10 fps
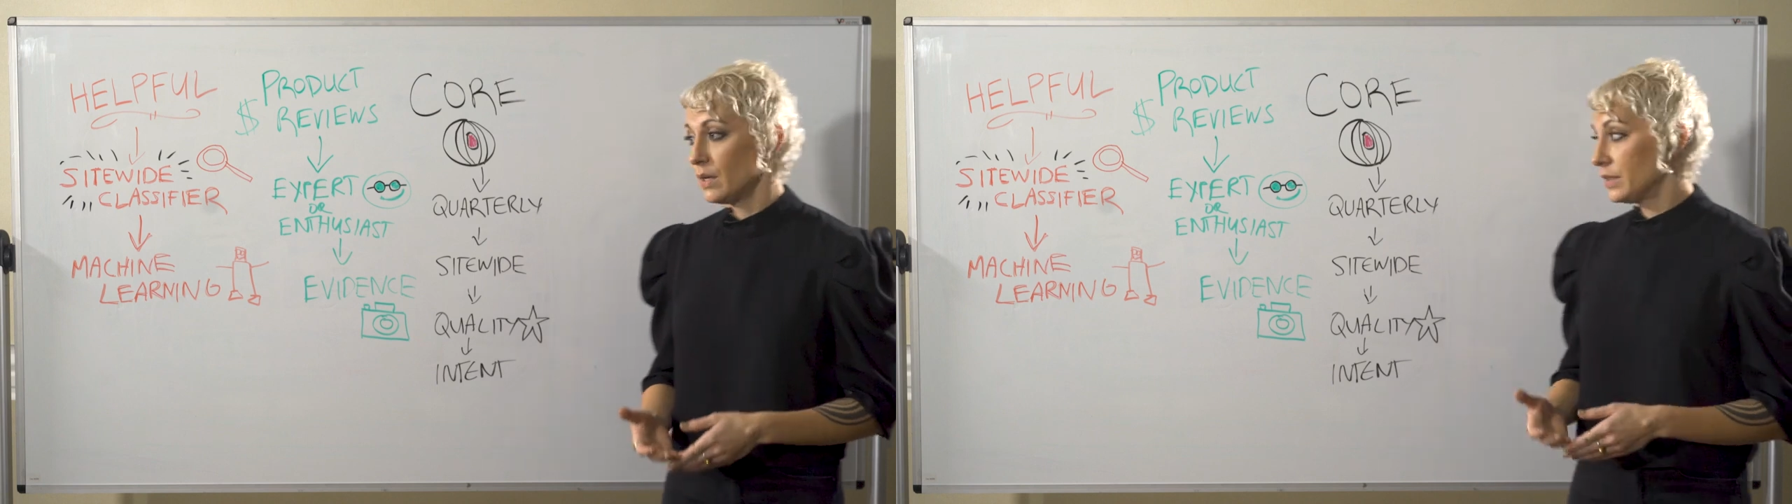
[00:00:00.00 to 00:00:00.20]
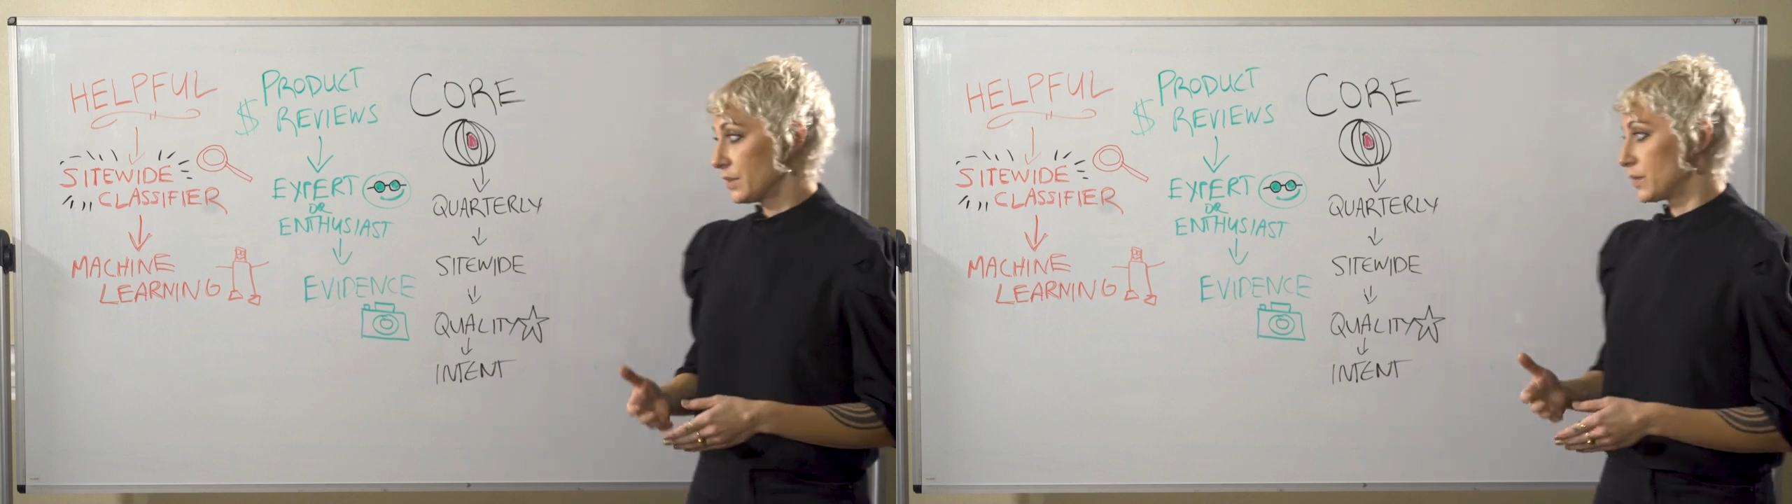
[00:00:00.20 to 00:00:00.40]

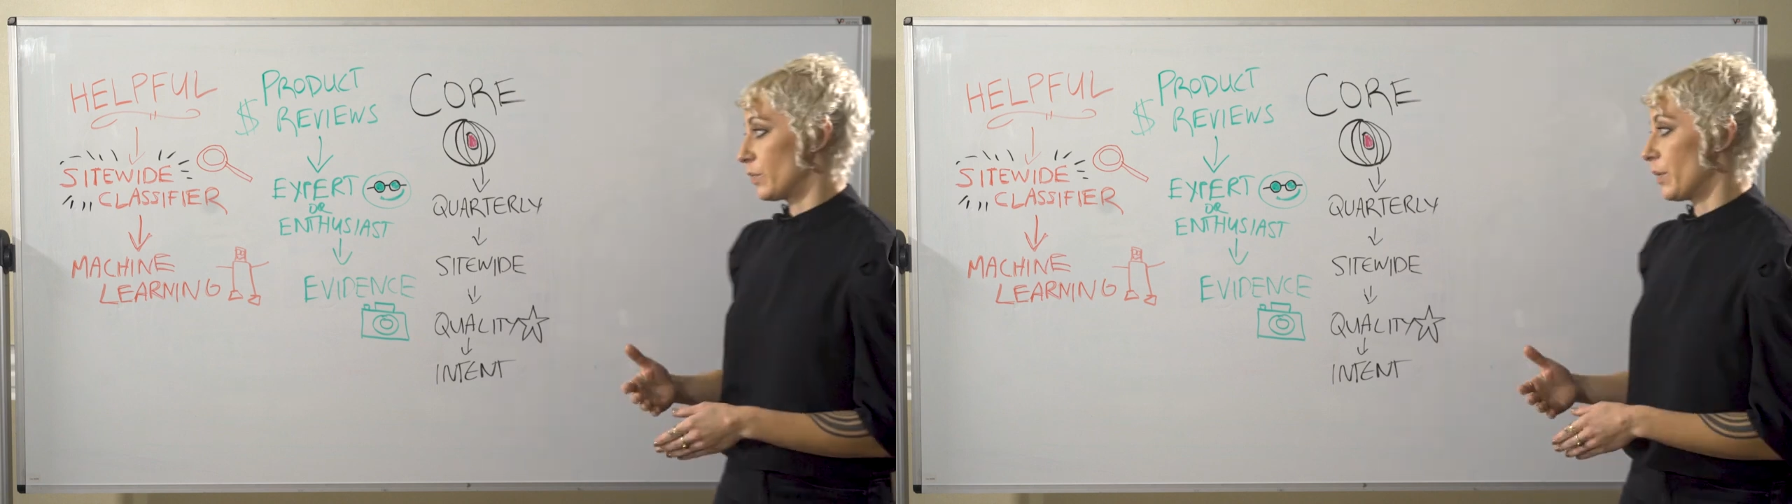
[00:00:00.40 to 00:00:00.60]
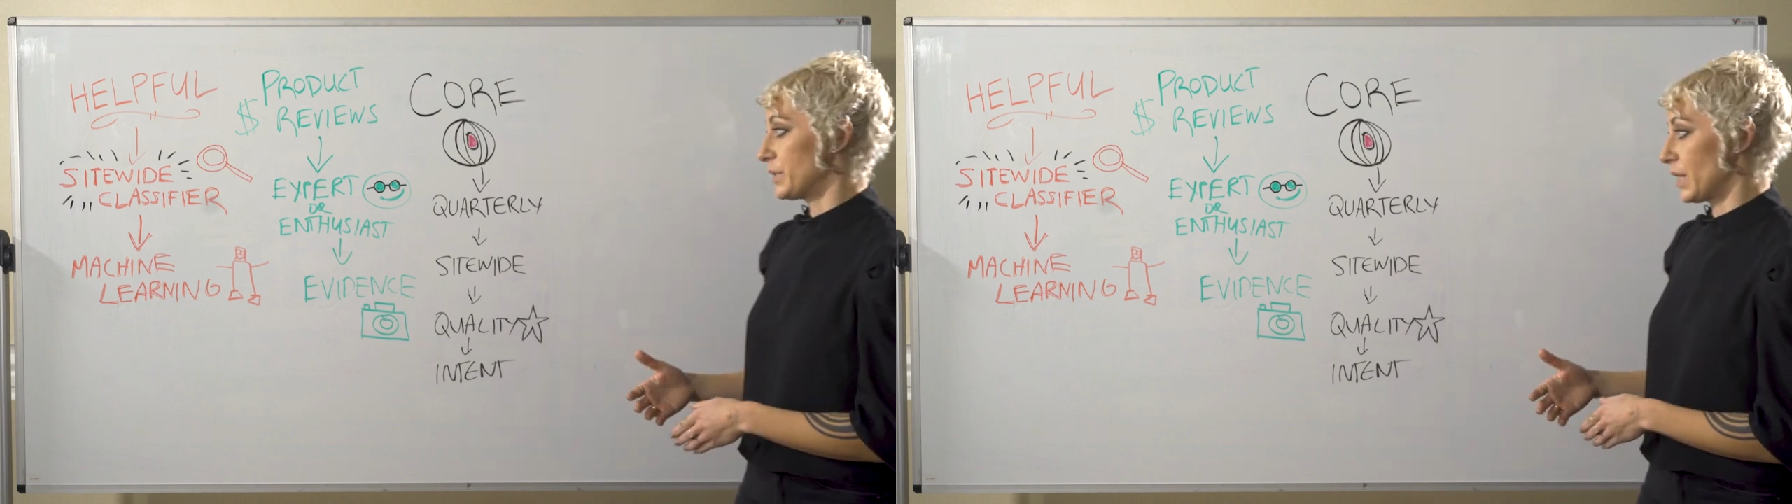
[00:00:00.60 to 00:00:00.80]
Does the
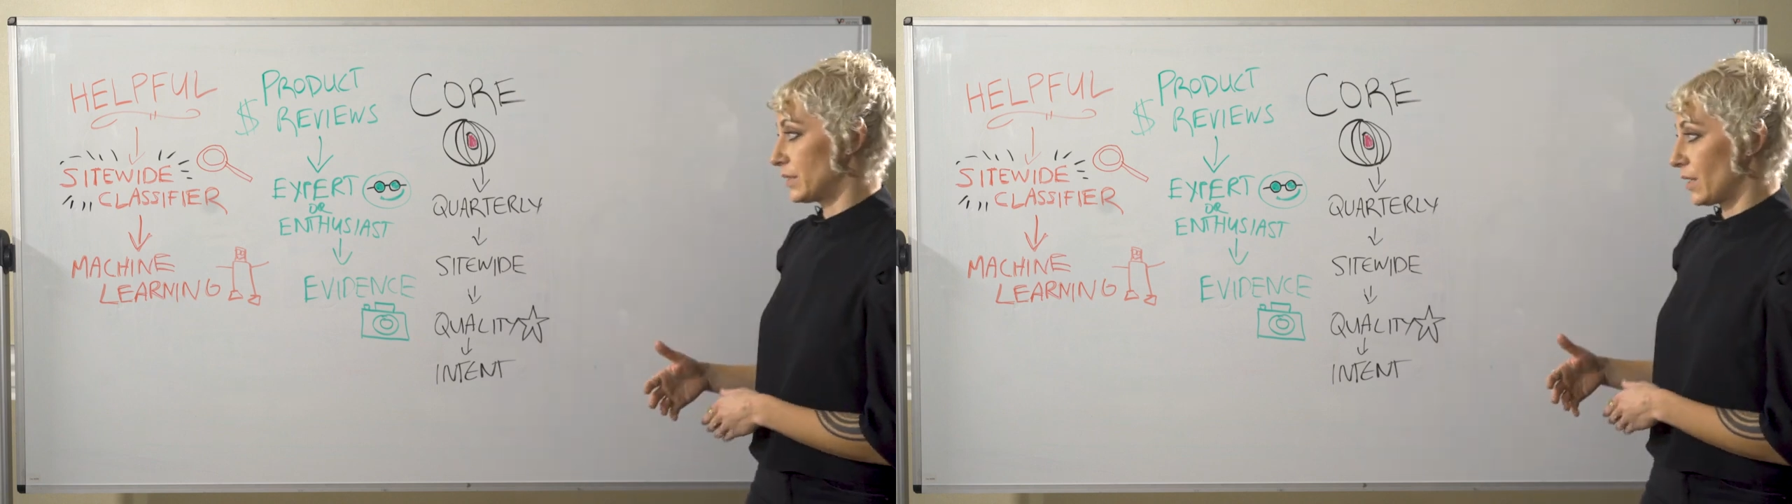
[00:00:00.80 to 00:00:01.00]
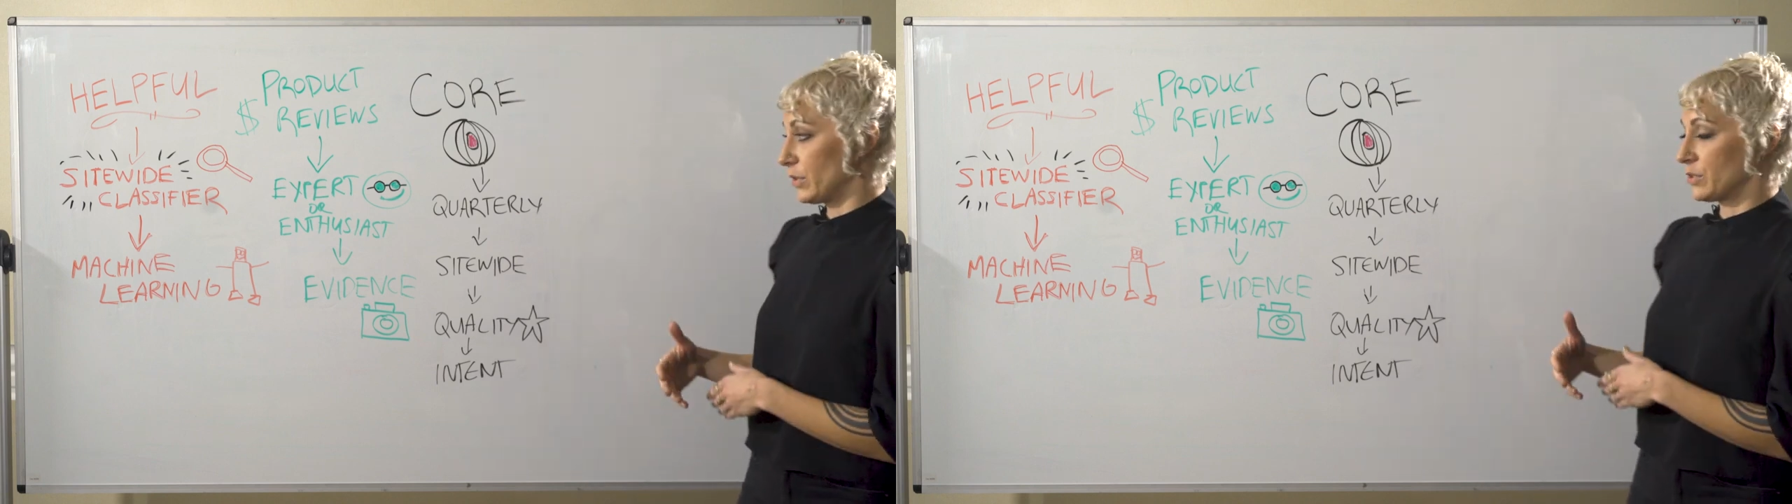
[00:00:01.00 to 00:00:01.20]

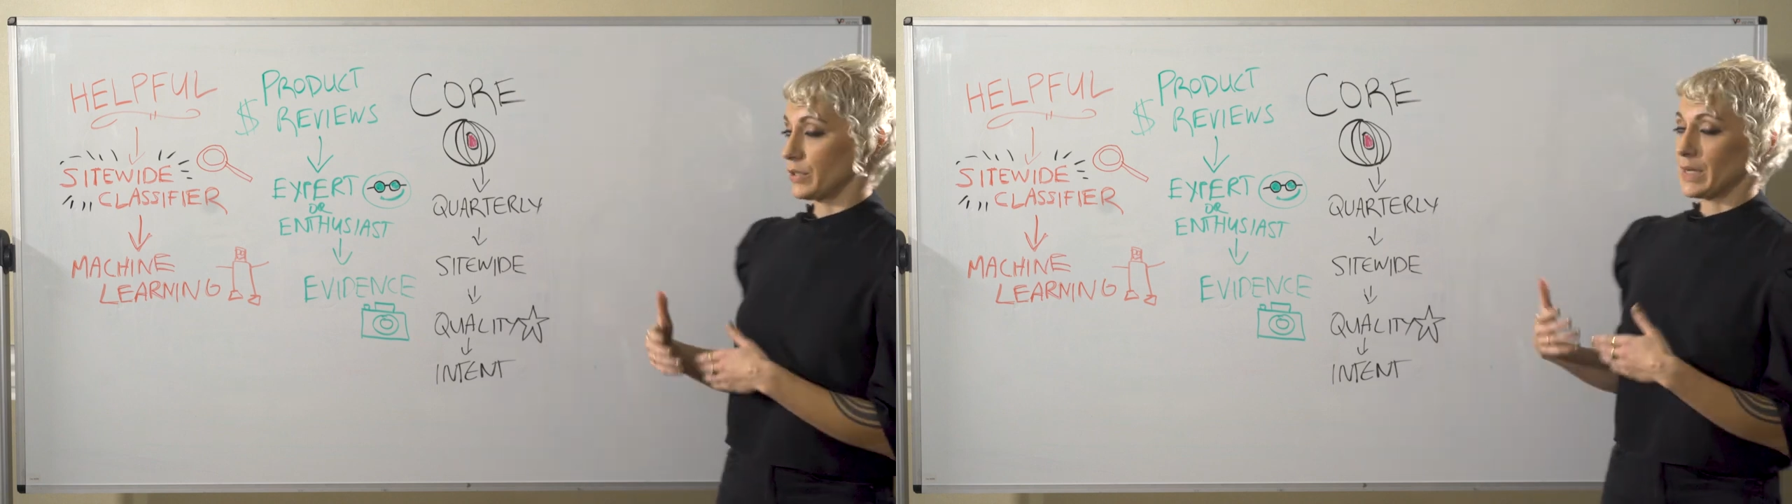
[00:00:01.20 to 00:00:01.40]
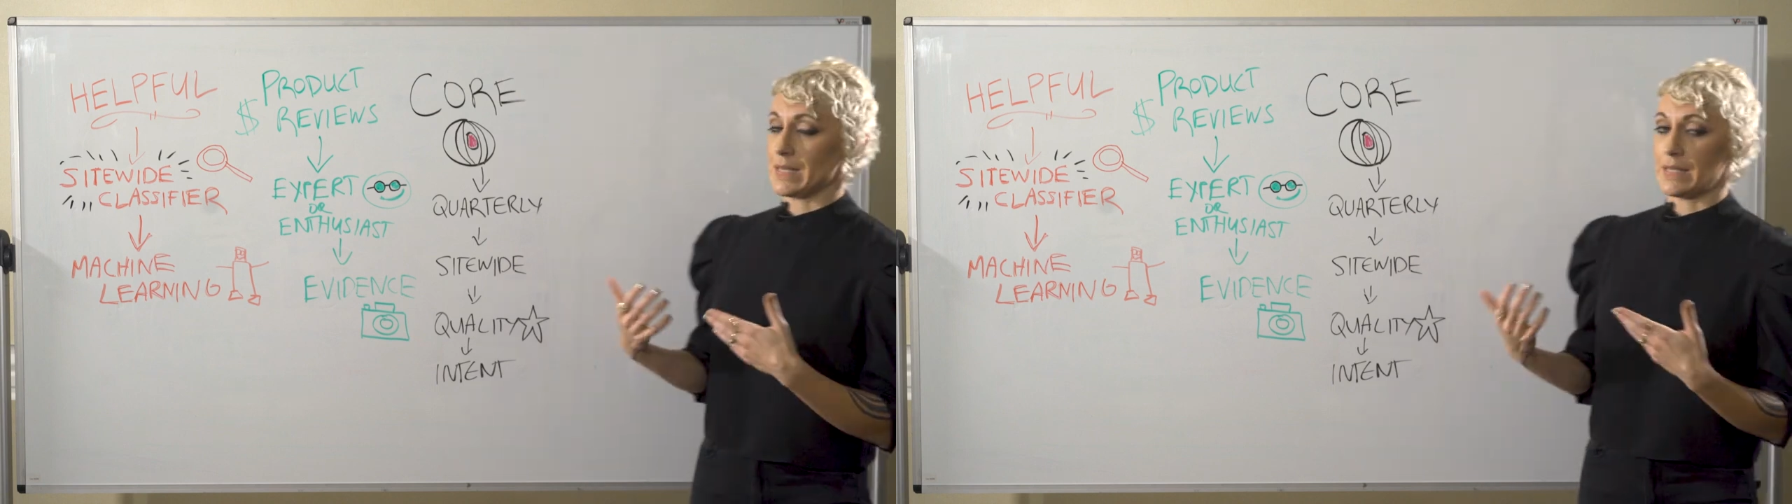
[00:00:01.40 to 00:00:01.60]
website
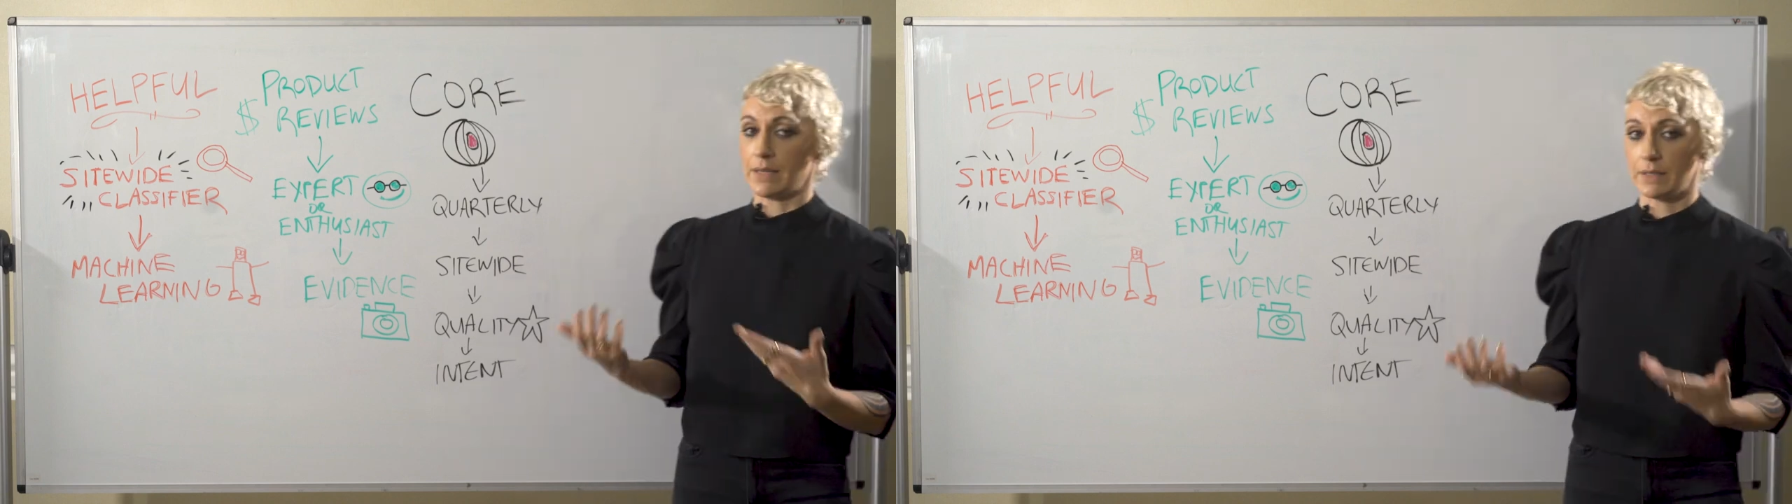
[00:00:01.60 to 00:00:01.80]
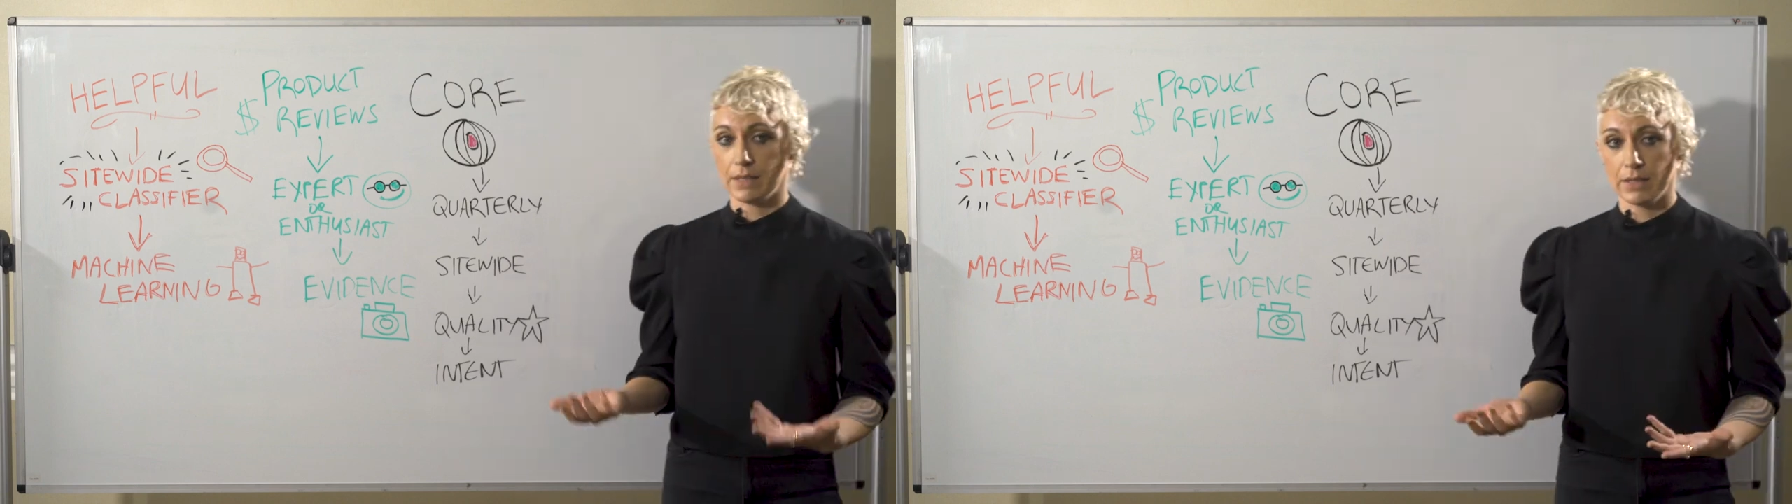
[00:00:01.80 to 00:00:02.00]
demonstrate
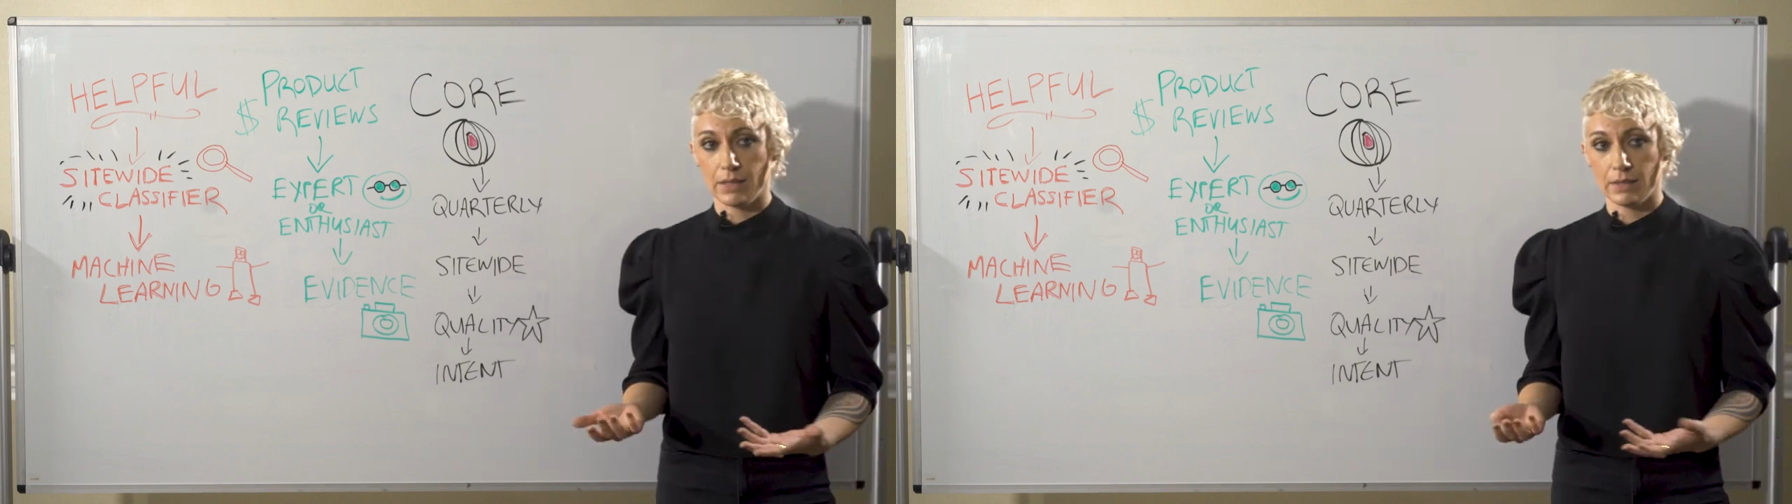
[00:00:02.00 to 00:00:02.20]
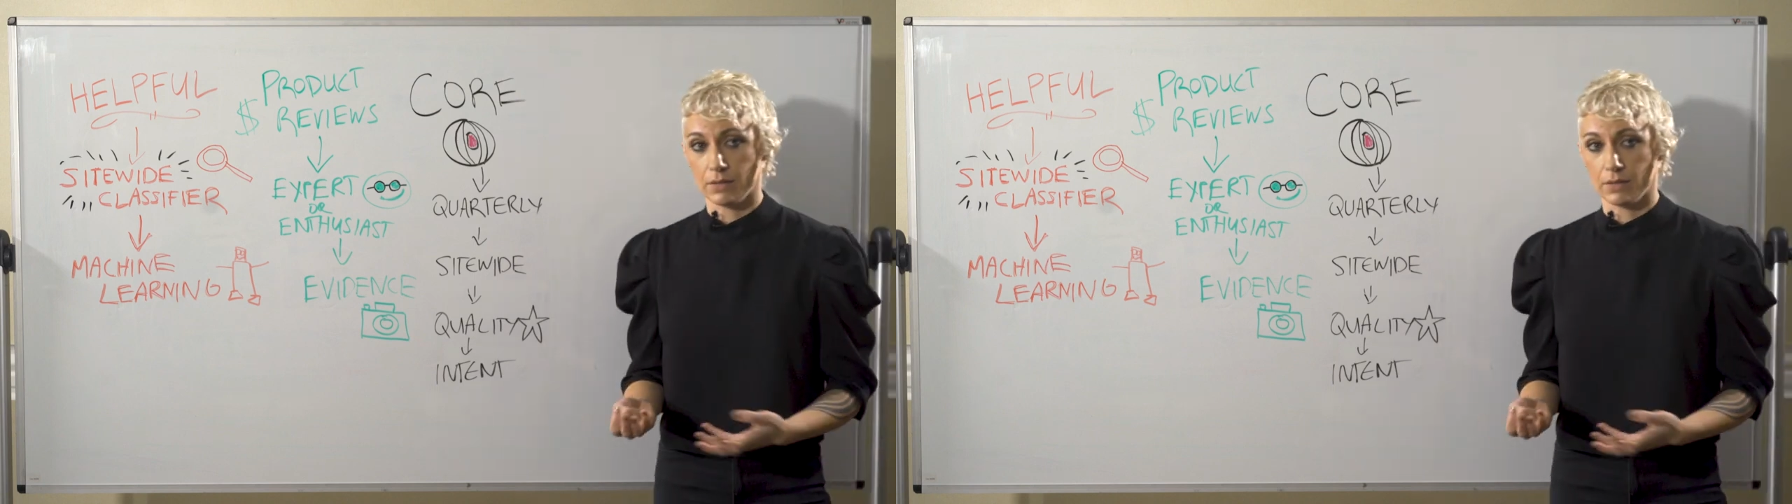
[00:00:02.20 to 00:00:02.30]
EAT?